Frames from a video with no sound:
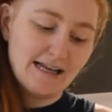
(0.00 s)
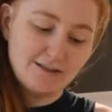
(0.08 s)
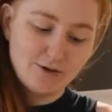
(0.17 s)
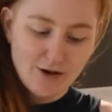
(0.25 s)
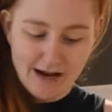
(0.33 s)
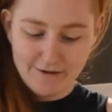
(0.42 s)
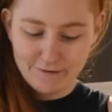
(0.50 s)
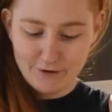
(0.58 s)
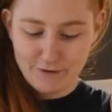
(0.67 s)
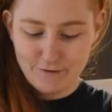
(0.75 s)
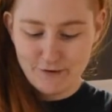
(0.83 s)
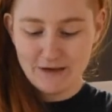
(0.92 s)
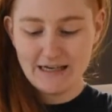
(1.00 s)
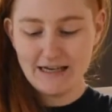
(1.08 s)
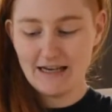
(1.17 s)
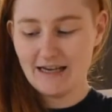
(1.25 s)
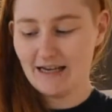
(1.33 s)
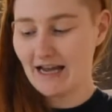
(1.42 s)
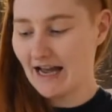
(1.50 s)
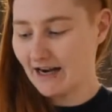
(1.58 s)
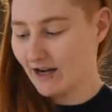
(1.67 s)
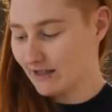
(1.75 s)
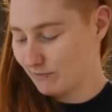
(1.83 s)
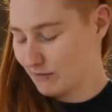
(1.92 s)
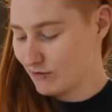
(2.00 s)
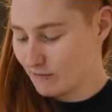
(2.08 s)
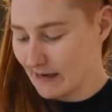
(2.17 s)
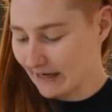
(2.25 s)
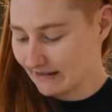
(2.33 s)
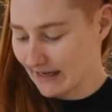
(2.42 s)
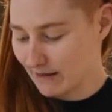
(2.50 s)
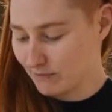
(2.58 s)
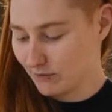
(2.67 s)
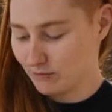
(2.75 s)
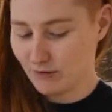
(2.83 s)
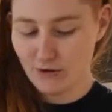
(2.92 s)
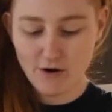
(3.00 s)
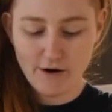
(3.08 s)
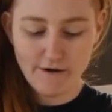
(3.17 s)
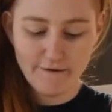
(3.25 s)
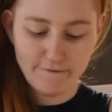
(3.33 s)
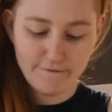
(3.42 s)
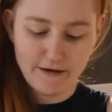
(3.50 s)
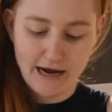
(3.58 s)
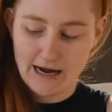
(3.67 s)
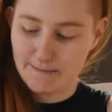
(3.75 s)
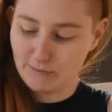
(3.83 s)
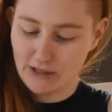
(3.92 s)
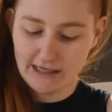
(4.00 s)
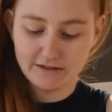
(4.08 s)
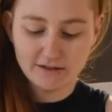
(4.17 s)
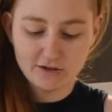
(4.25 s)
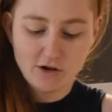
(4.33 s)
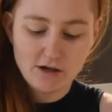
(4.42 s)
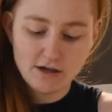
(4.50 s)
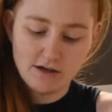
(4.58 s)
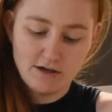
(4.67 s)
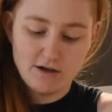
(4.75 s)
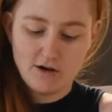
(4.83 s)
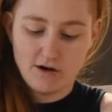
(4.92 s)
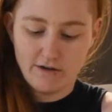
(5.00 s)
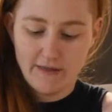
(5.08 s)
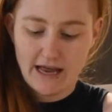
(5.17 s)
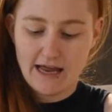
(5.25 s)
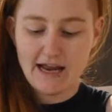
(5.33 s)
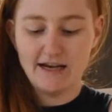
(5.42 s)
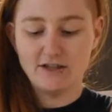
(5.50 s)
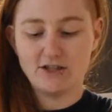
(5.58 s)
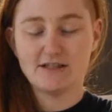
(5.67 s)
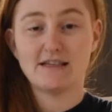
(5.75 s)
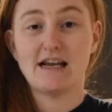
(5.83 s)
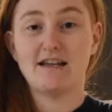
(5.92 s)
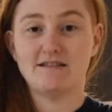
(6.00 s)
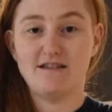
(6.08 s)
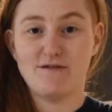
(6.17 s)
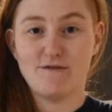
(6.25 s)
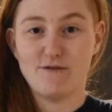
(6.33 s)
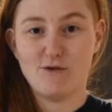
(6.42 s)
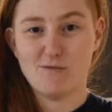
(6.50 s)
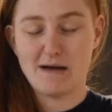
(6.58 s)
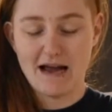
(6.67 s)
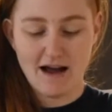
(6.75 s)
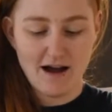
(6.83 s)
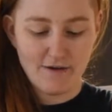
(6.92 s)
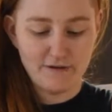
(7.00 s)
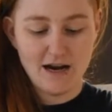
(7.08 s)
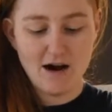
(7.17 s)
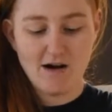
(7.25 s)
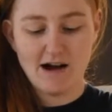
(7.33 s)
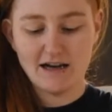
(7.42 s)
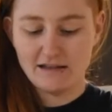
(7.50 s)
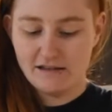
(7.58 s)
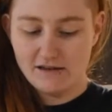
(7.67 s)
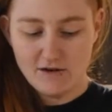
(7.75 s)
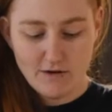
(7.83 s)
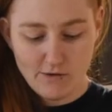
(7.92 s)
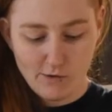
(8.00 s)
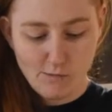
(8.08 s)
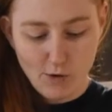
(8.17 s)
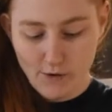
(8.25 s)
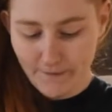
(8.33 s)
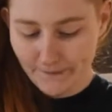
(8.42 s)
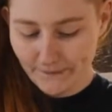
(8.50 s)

So I have tofu in here and I sprinkled about a tablespoon of chicken stock on that and just let it sit for about half an hour or more.